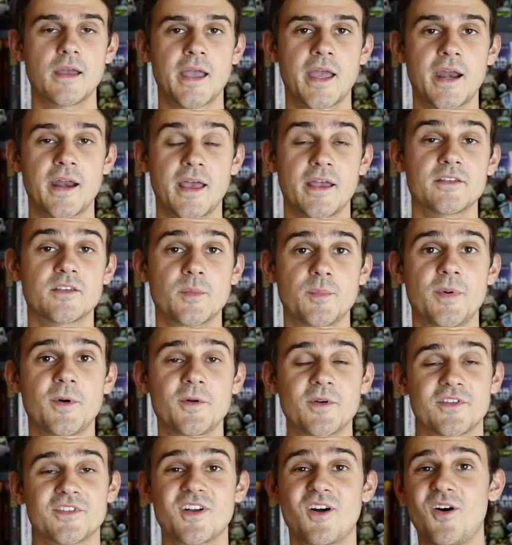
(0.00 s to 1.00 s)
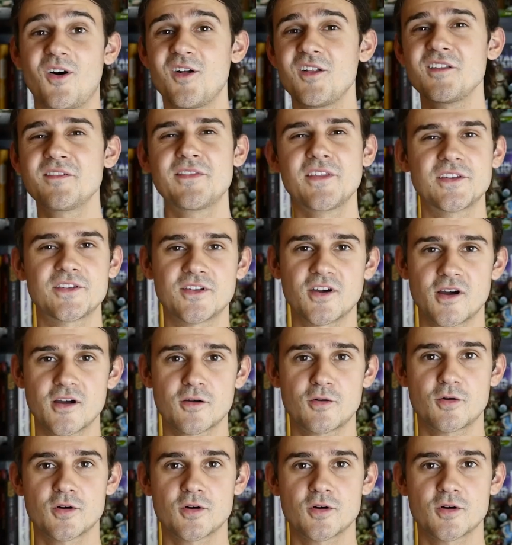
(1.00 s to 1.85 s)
And as a bonus, all of the Dark